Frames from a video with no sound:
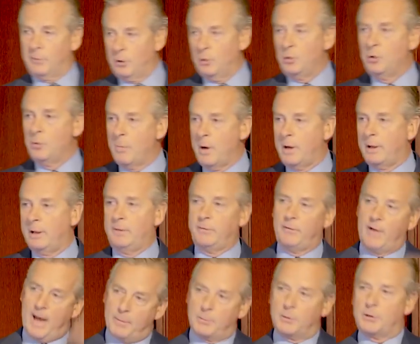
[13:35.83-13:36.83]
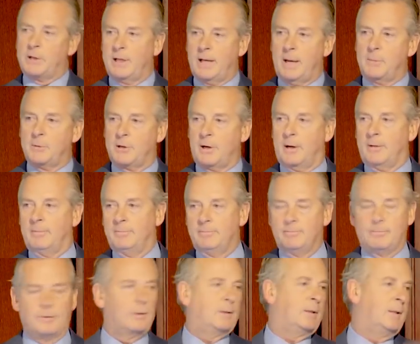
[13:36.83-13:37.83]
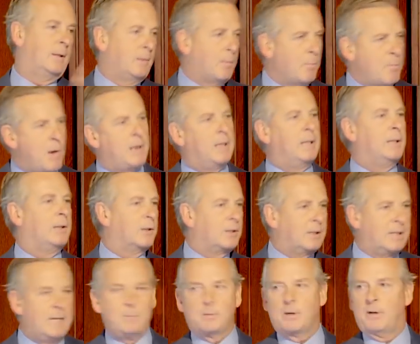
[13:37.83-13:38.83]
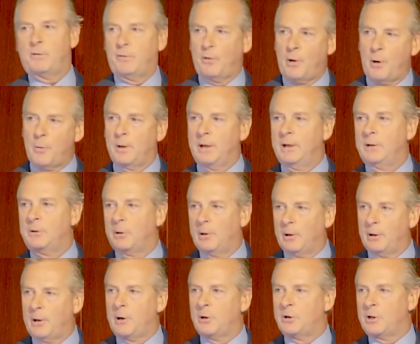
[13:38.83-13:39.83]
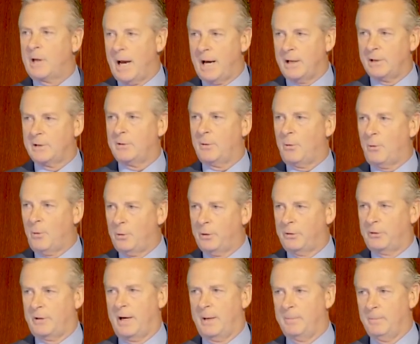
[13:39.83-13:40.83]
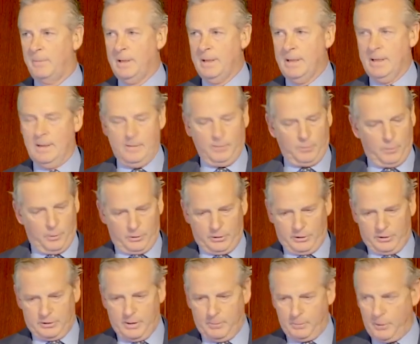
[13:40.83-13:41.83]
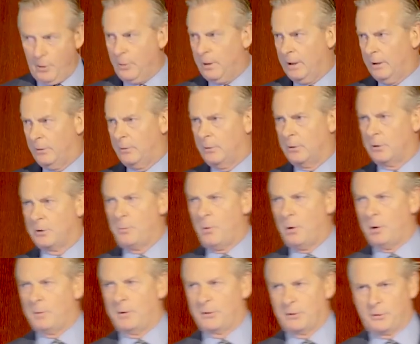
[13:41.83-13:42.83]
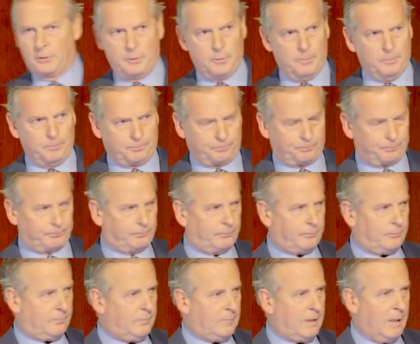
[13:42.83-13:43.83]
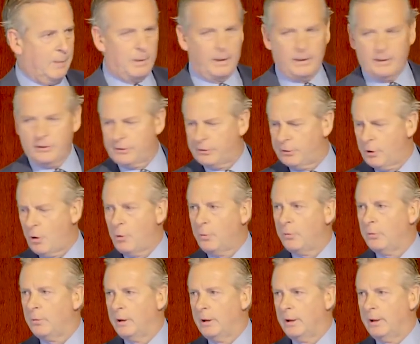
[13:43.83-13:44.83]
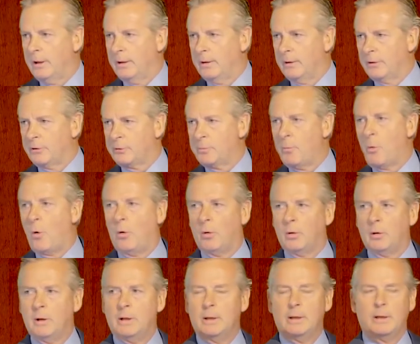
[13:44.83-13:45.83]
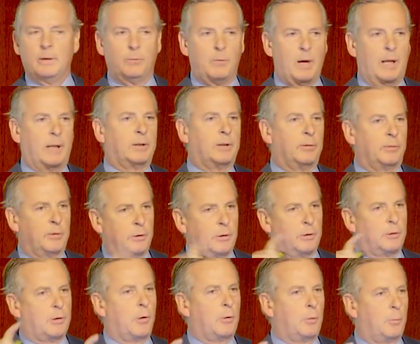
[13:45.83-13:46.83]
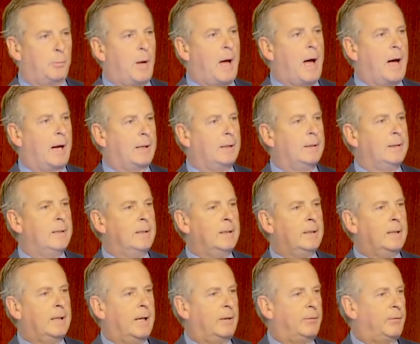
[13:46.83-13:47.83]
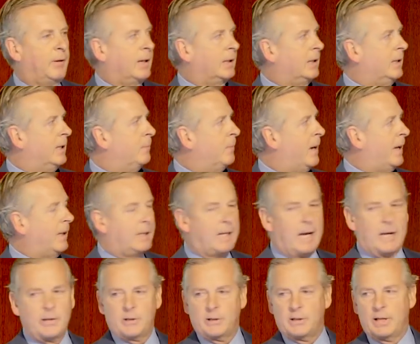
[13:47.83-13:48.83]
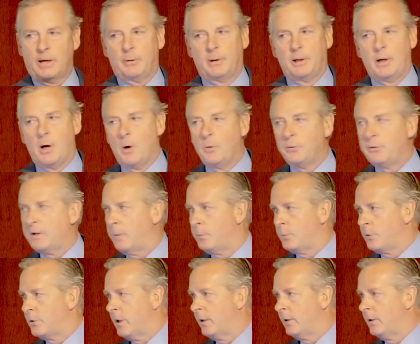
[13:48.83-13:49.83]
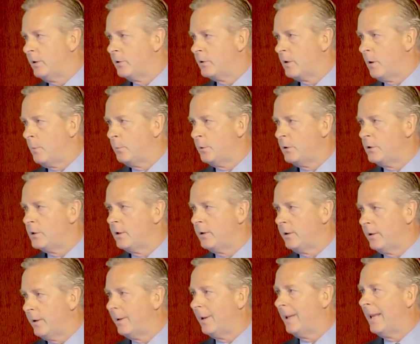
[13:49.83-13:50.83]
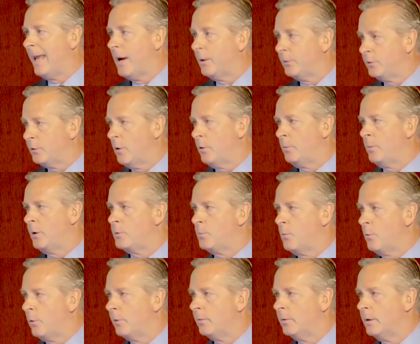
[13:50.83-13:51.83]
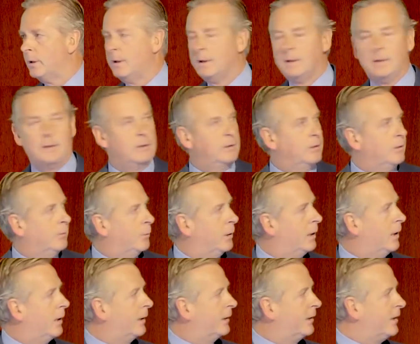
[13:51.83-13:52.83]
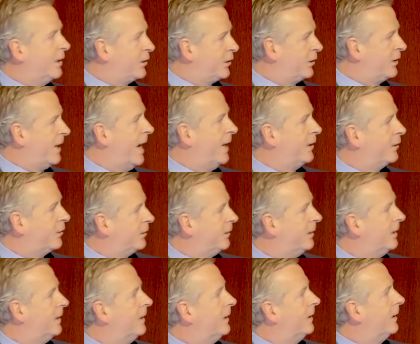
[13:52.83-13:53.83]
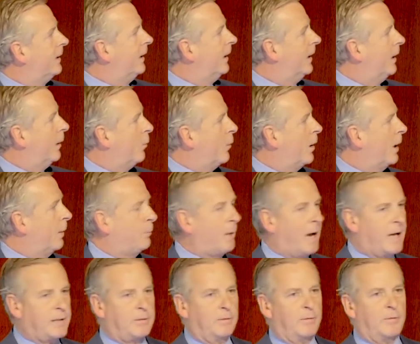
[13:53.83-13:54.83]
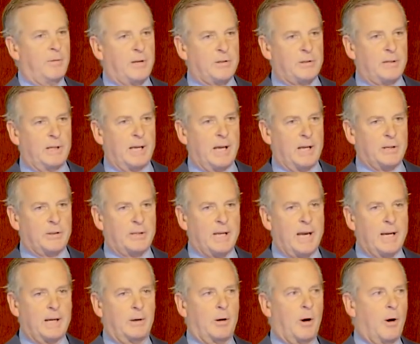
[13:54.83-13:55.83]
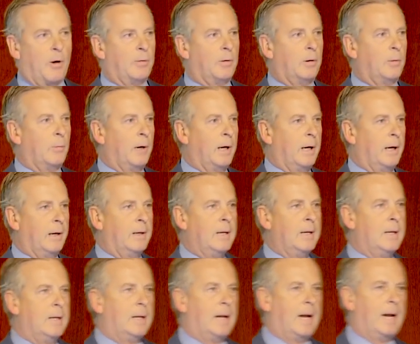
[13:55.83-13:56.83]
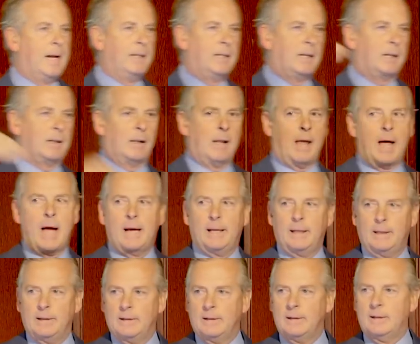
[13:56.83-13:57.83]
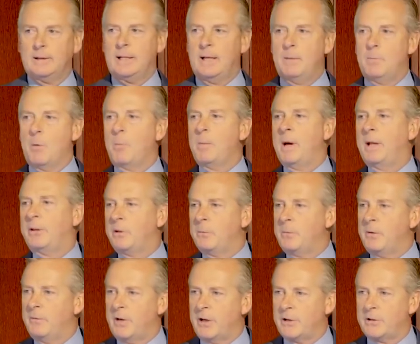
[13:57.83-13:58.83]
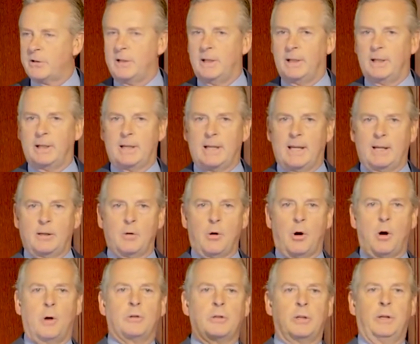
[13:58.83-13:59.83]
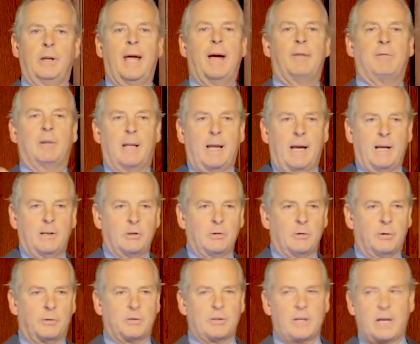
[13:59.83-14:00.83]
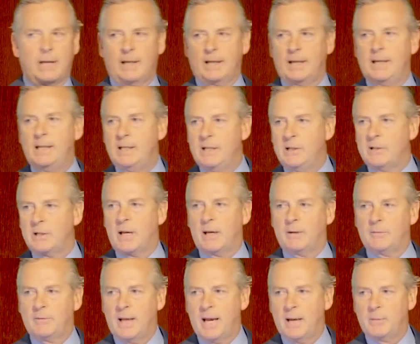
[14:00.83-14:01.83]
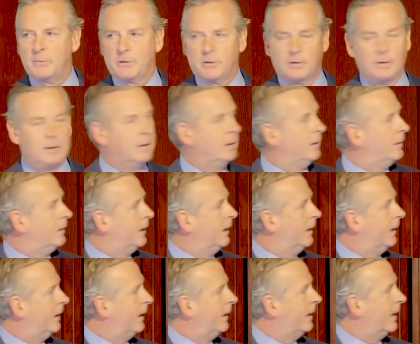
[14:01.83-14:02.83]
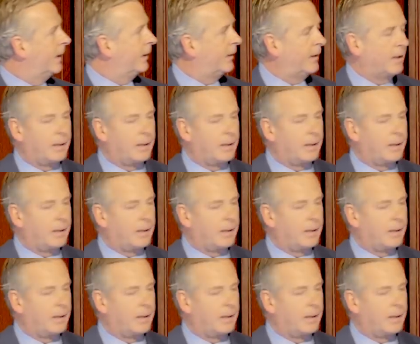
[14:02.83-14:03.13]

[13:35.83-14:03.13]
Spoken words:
the new money, 5% Amazon. So the money just keeps on flowing into the large guys all the time. Of course, there's some going into the smaller ones too, but it's so small relative to the total pie. And frankly, in many cases, they already own 10% of these companies and they're not allowed to own much more. So we're at this stage where passive investing has taken over, where a decline in momentum investing can cause an avalanche of selling in these kind of names. And I